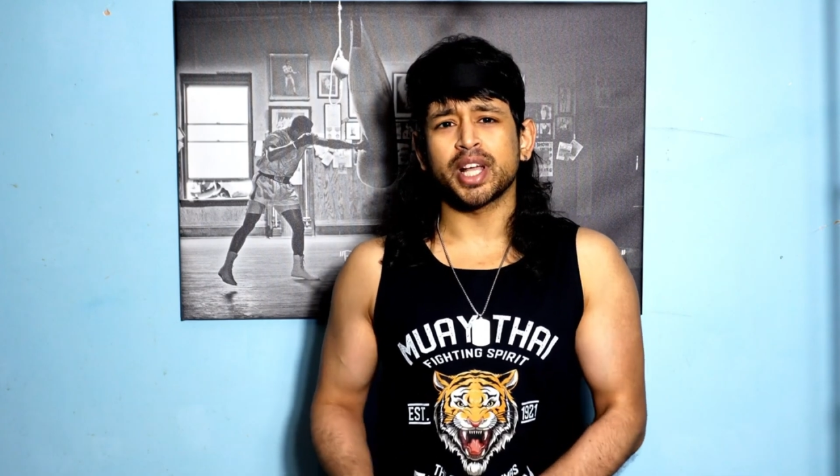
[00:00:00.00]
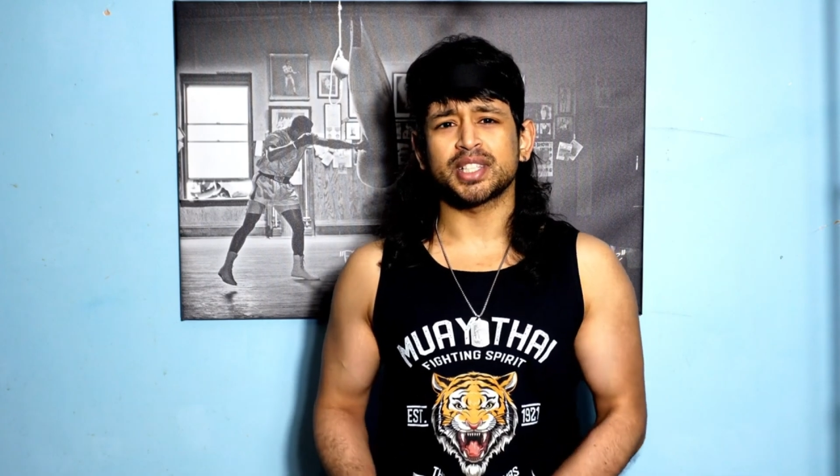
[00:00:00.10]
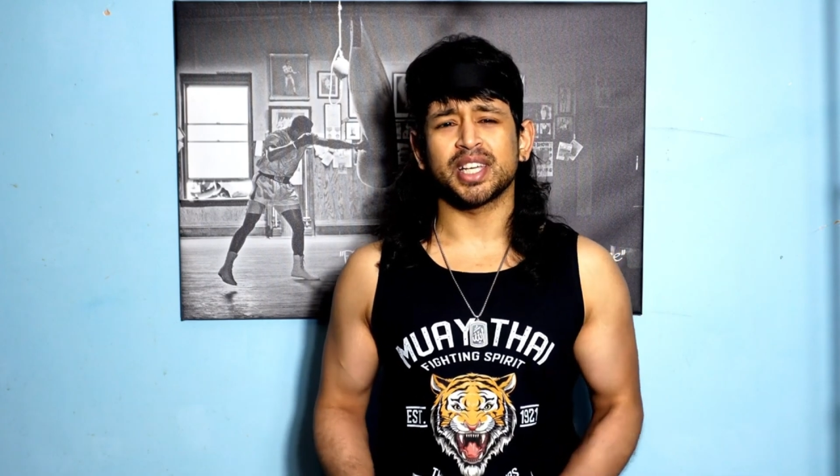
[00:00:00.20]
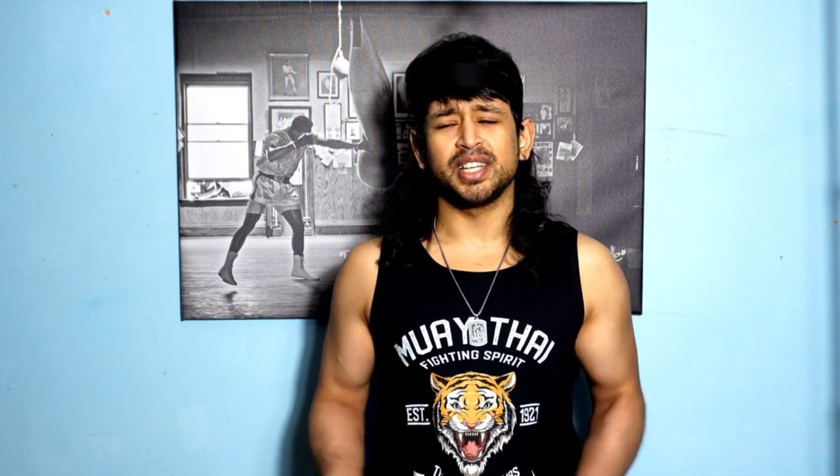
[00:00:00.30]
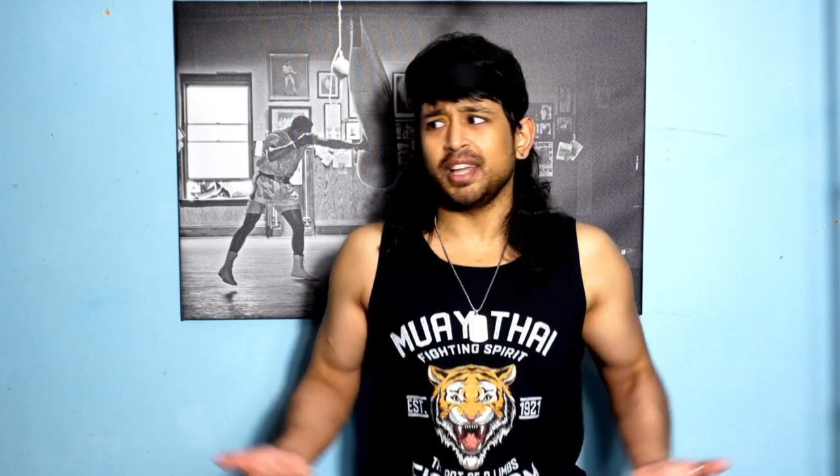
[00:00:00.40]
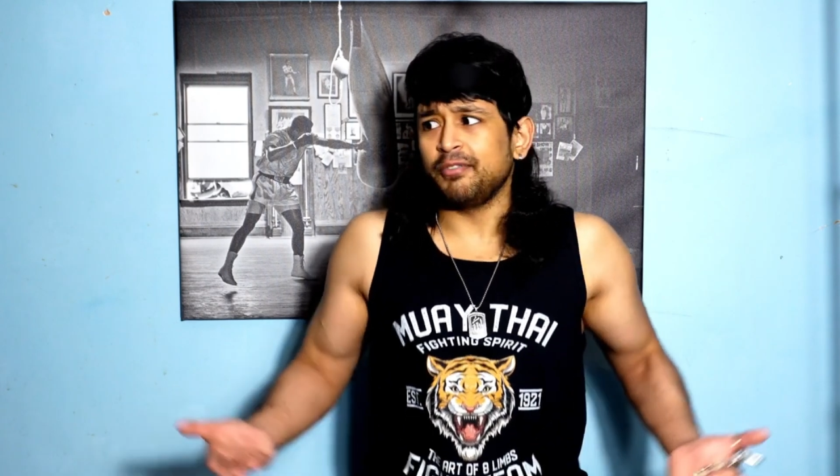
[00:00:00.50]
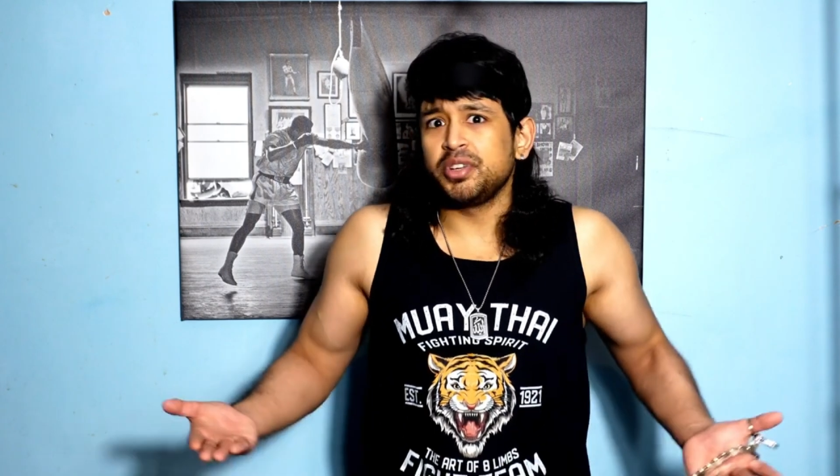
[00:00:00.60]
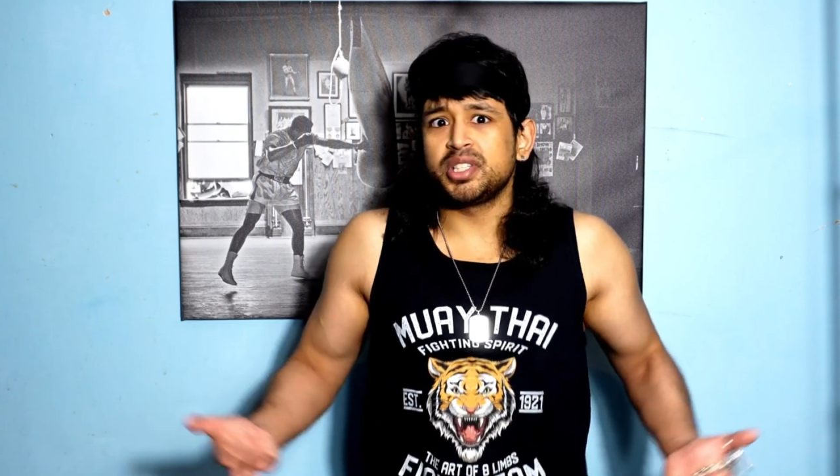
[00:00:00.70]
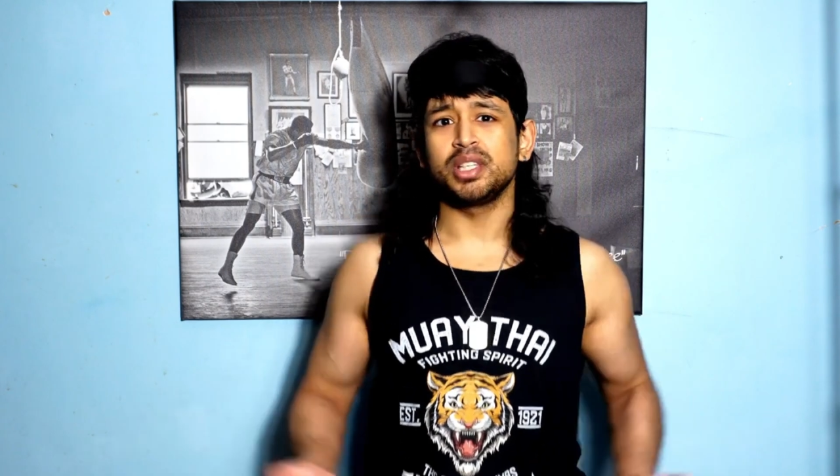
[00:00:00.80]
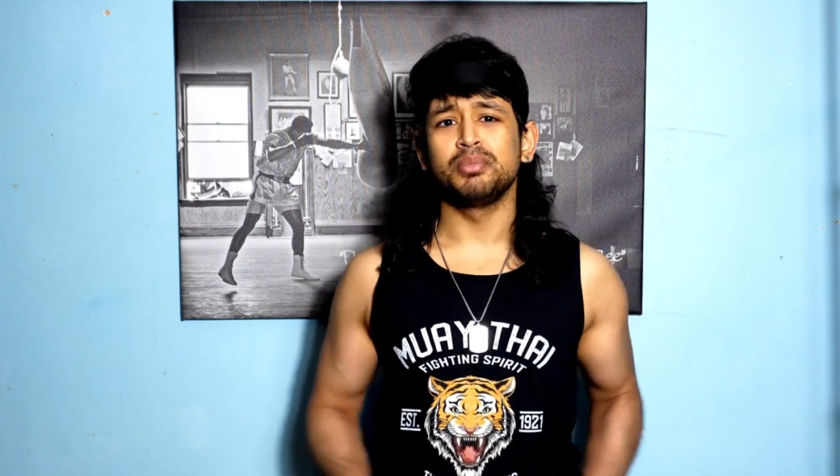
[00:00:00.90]
getter in
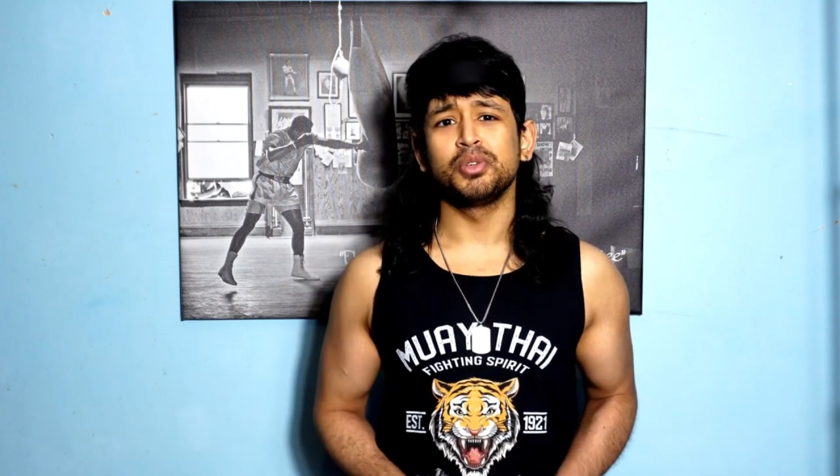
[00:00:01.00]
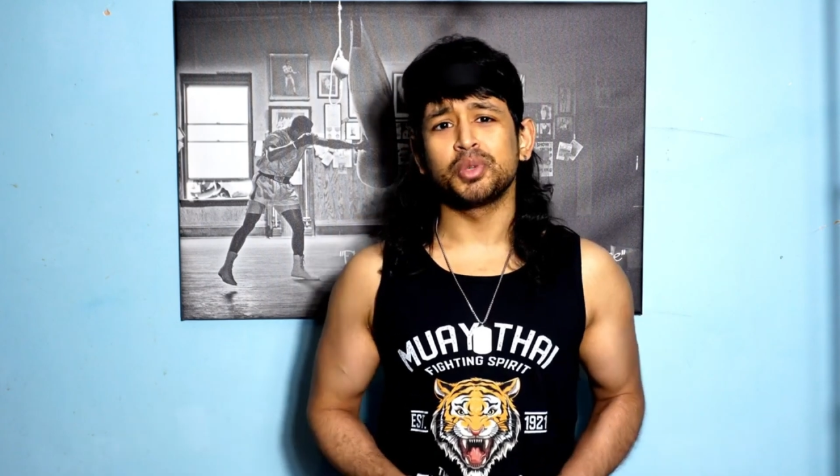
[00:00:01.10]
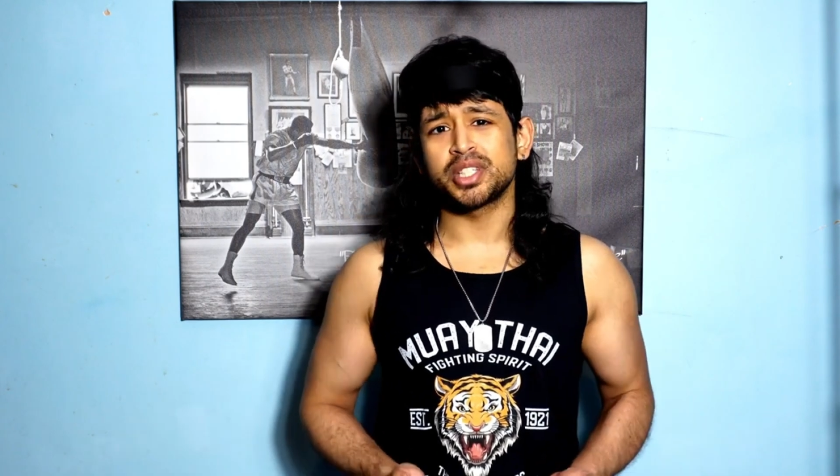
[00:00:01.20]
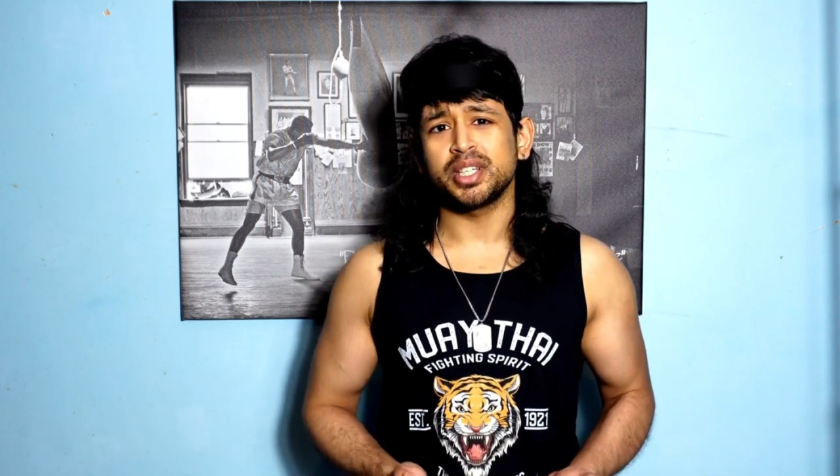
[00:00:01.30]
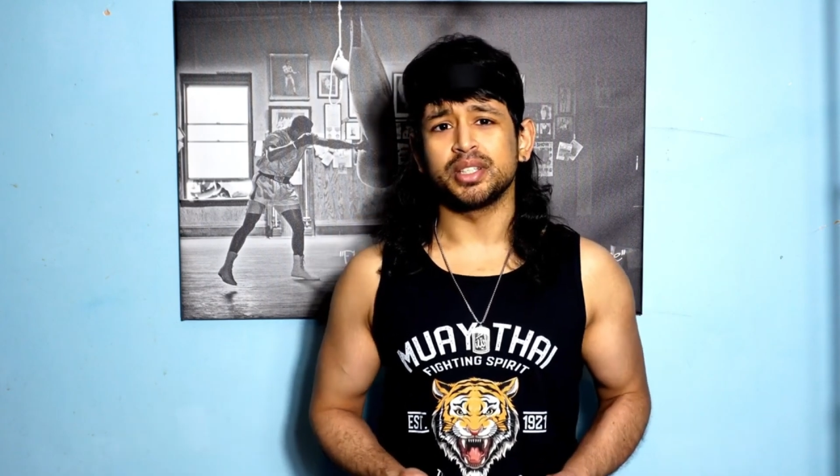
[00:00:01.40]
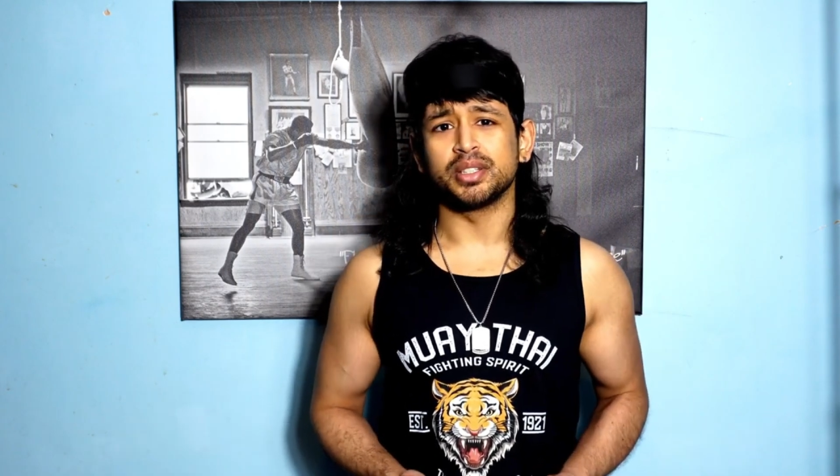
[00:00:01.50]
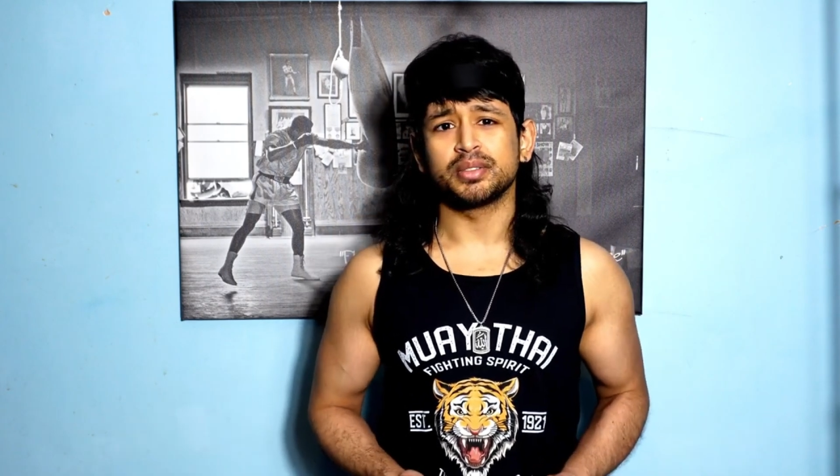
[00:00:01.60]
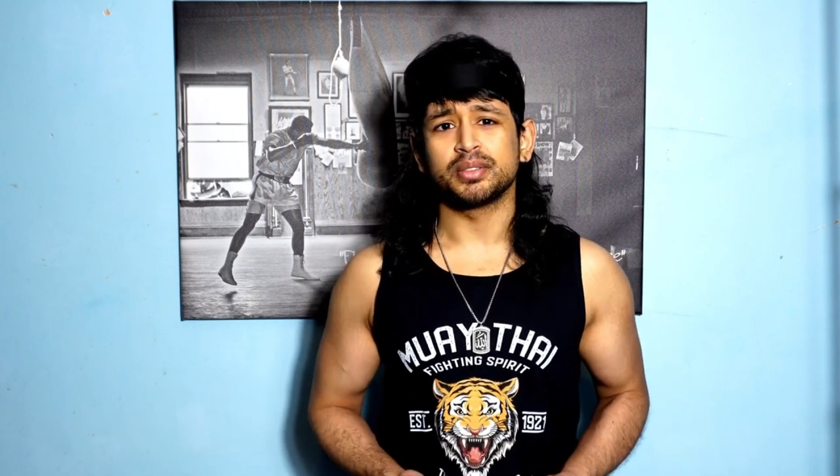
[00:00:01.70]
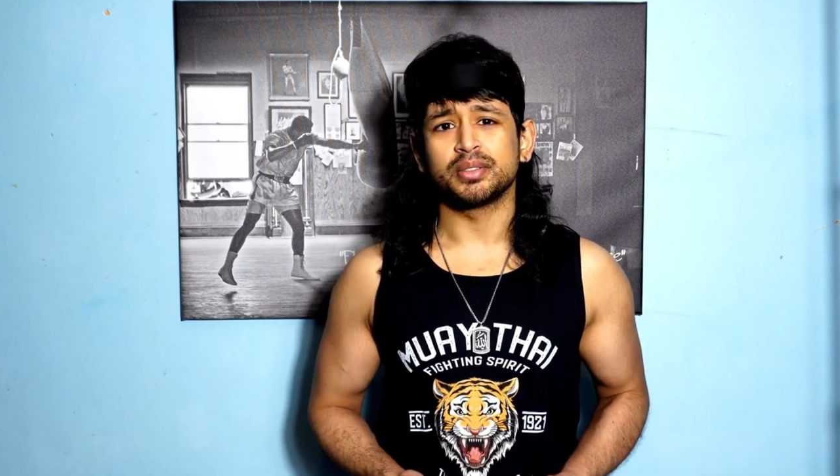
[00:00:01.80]
every team he was in.